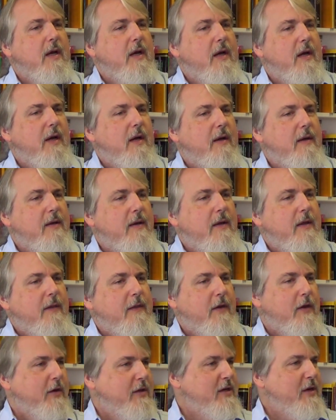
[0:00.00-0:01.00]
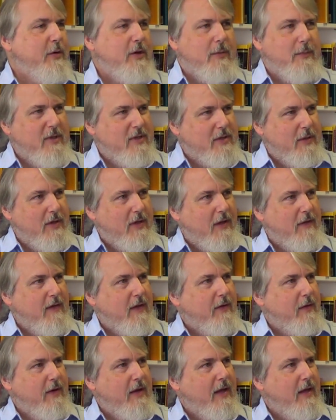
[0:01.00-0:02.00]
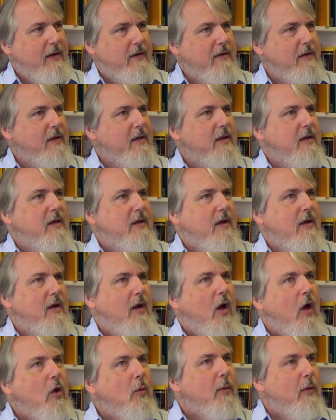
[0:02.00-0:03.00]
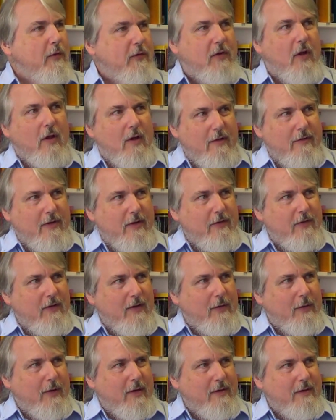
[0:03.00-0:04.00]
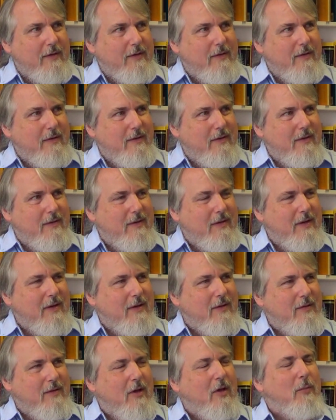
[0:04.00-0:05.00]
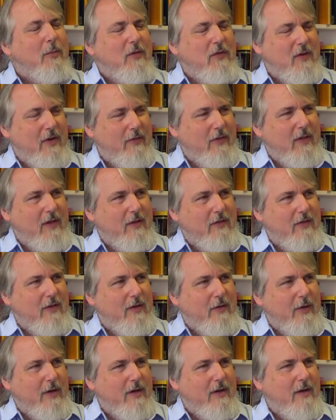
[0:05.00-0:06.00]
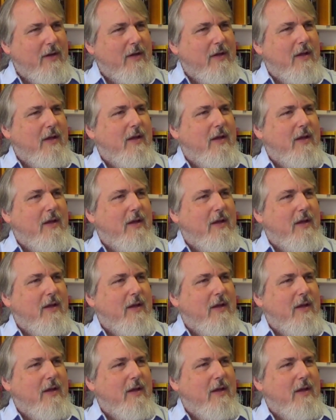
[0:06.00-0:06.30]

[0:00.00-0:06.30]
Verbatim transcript: The Gardnerian material, on the other hand, almost all of it is secret. Yeah, I know. Almost everything is secret.